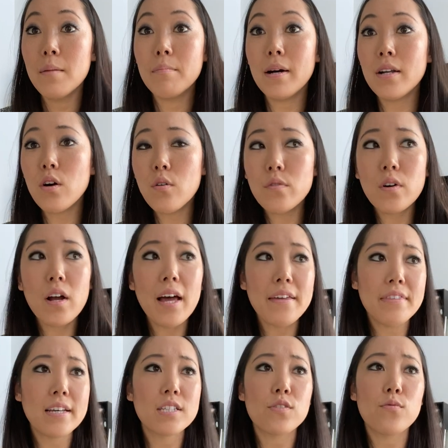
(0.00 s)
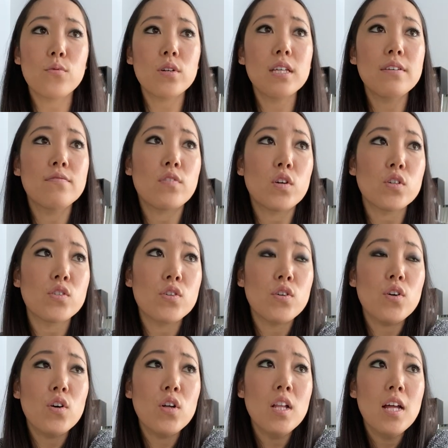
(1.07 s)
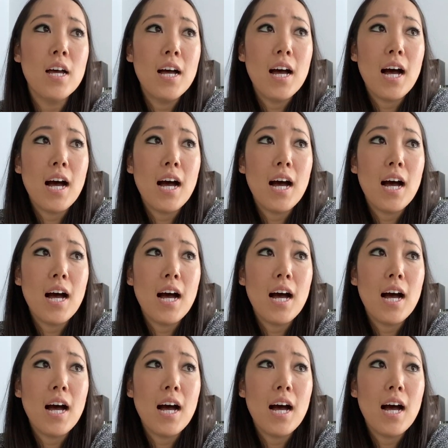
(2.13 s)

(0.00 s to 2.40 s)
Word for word: But overall, I think it's really versatile.